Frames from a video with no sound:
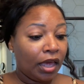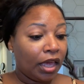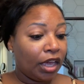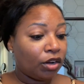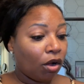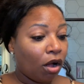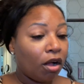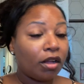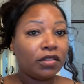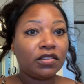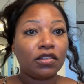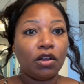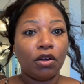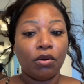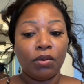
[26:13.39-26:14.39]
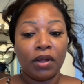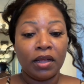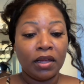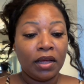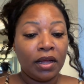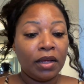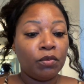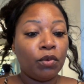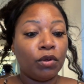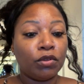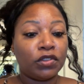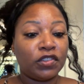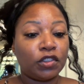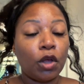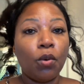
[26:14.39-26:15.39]
It also will
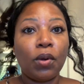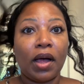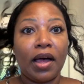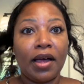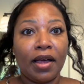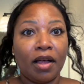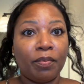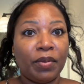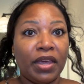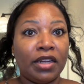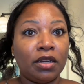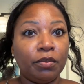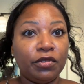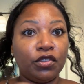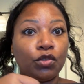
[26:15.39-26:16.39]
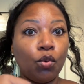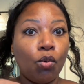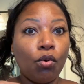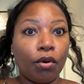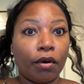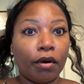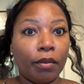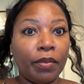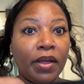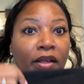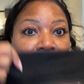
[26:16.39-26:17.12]
soak up and absorb